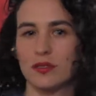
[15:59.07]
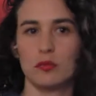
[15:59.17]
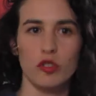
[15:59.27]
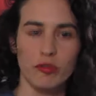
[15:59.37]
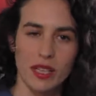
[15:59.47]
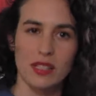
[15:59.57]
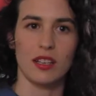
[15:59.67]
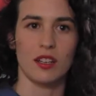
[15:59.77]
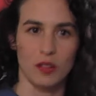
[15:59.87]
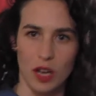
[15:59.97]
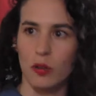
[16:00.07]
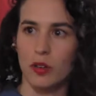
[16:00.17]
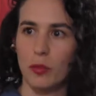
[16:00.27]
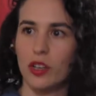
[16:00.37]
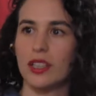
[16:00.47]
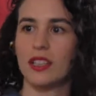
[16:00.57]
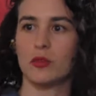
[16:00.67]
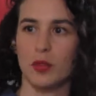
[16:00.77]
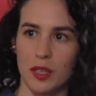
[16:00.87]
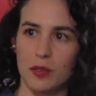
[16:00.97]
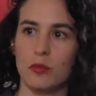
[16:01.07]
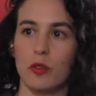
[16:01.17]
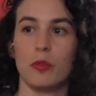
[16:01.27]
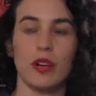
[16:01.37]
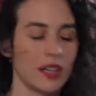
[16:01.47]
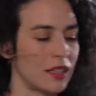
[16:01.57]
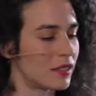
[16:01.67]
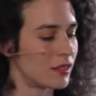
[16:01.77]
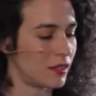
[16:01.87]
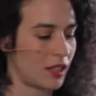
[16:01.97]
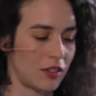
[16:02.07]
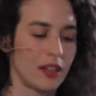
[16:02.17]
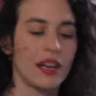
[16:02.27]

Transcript: movements and in our body, and we bring it here and